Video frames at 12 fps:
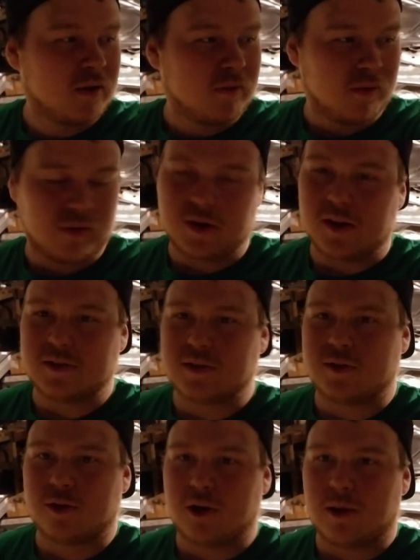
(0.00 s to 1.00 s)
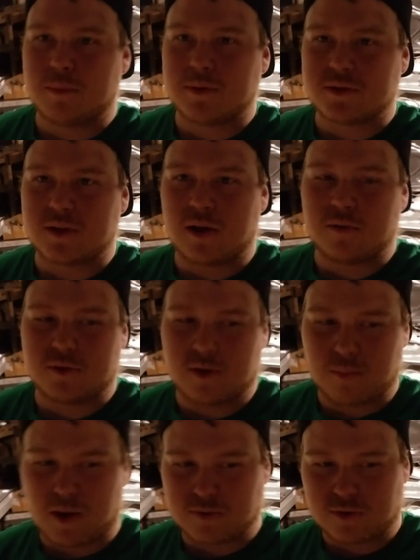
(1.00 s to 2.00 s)
really needs a tune-up and stuff, so
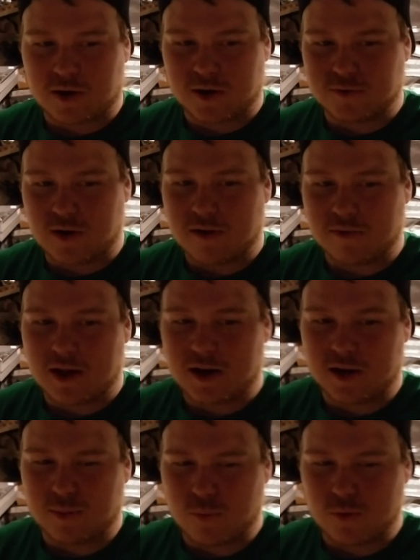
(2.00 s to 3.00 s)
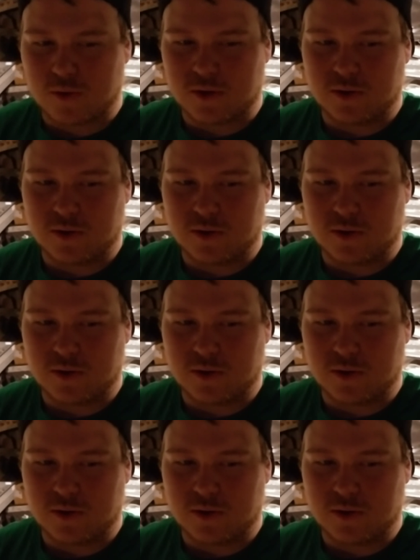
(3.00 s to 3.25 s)
I'm not trying to drive that anymore,